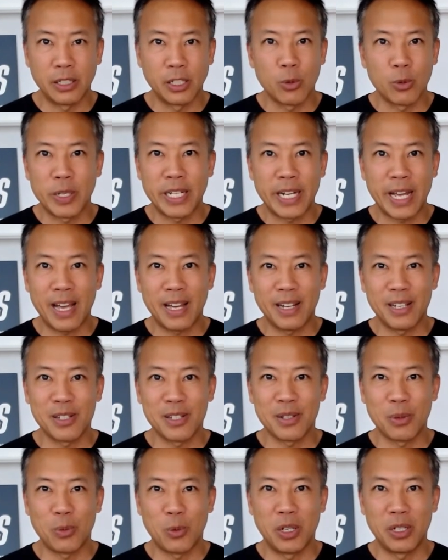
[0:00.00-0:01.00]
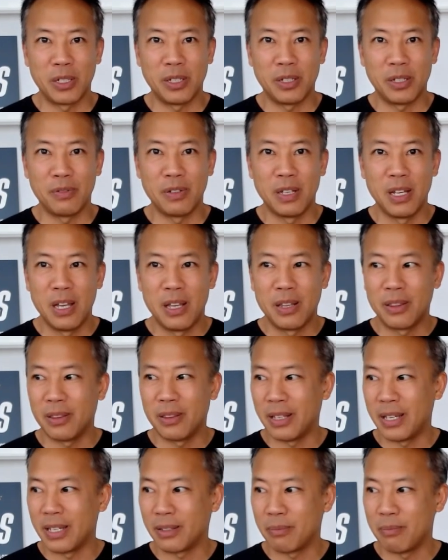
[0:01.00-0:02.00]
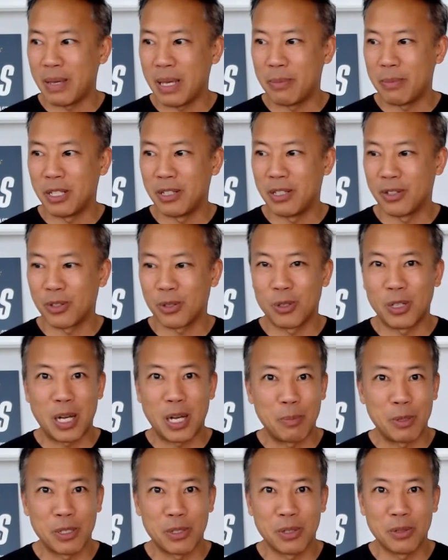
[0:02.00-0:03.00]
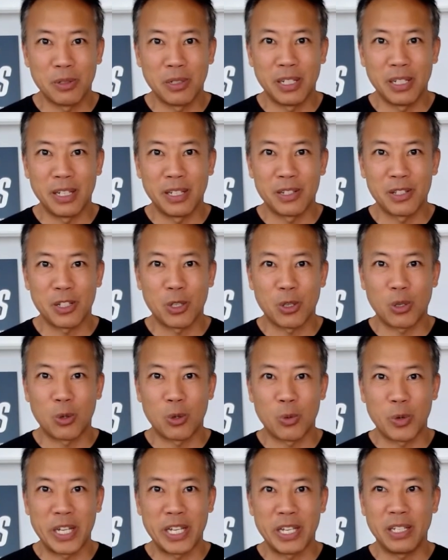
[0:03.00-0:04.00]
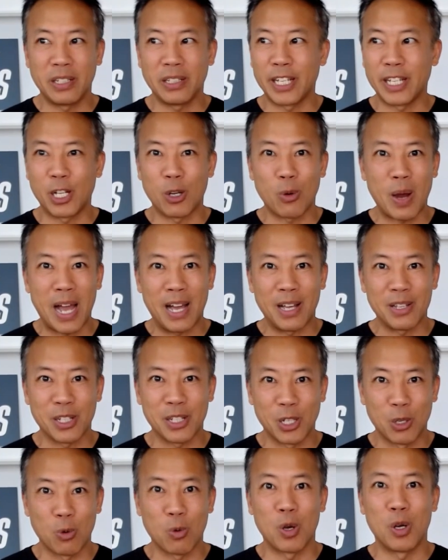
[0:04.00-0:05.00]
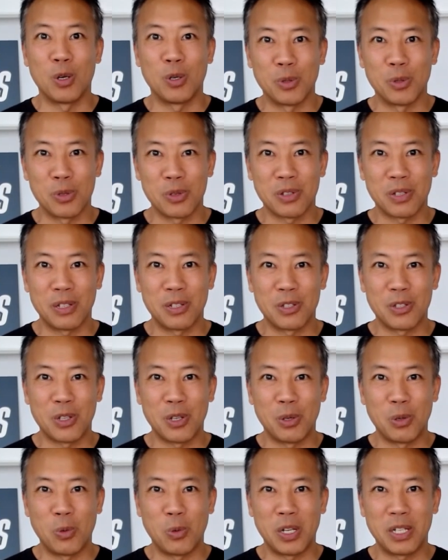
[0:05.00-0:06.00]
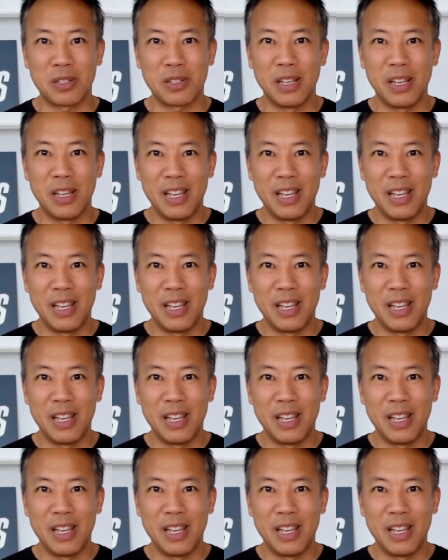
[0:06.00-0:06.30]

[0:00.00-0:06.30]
The green hat is the one of like maybe the third opportunity. It's green like grass; it grows, and so what?